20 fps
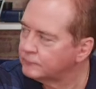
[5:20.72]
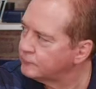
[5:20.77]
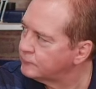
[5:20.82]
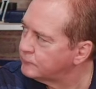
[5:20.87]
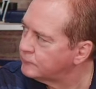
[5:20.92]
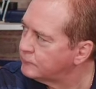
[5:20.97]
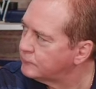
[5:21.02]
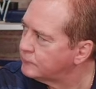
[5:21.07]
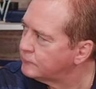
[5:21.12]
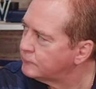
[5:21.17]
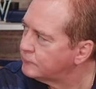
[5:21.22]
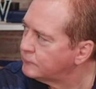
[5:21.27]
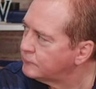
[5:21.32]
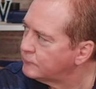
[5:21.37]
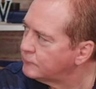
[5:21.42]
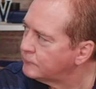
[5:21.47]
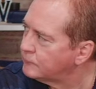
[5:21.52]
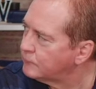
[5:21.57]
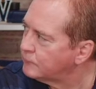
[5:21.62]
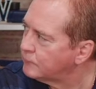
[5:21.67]

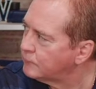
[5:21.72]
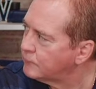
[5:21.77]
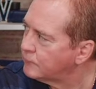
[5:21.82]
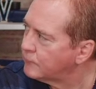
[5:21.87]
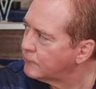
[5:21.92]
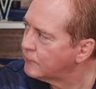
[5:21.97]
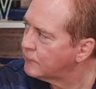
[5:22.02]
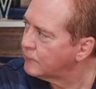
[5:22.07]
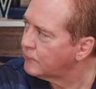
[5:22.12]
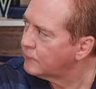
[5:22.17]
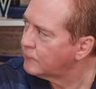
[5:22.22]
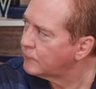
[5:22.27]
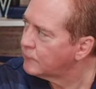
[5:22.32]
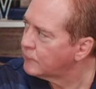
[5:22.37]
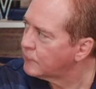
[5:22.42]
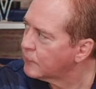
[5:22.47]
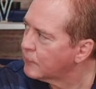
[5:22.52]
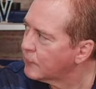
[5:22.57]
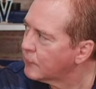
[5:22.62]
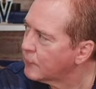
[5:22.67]

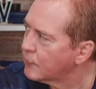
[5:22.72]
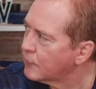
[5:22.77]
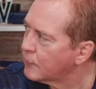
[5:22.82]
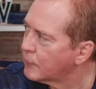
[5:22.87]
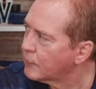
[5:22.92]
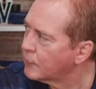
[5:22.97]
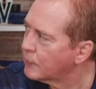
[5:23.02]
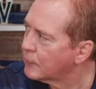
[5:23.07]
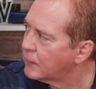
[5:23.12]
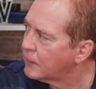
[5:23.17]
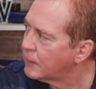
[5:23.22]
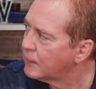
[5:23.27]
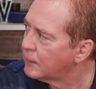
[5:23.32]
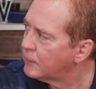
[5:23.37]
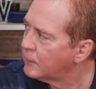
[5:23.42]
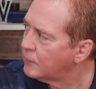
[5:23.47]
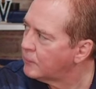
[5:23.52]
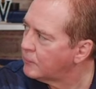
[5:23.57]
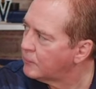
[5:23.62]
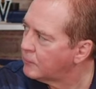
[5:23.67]

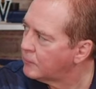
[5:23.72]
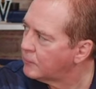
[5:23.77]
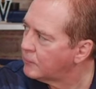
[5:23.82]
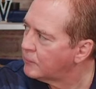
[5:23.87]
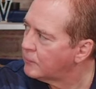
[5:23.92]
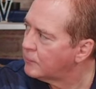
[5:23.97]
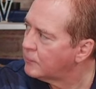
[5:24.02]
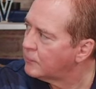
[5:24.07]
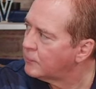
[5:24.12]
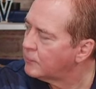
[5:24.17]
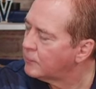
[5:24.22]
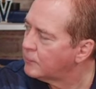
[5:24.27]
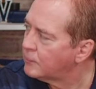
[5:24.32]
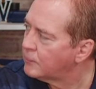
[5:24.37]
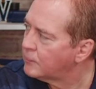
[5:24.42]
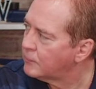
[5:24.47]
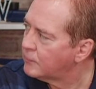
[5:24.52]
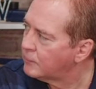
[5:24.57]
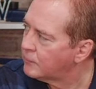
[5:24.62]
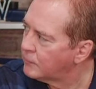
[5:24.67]

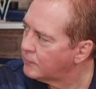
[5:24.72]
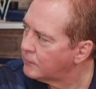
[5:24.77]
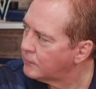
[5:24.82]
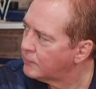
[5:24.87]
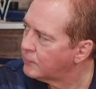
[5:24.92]
(silent)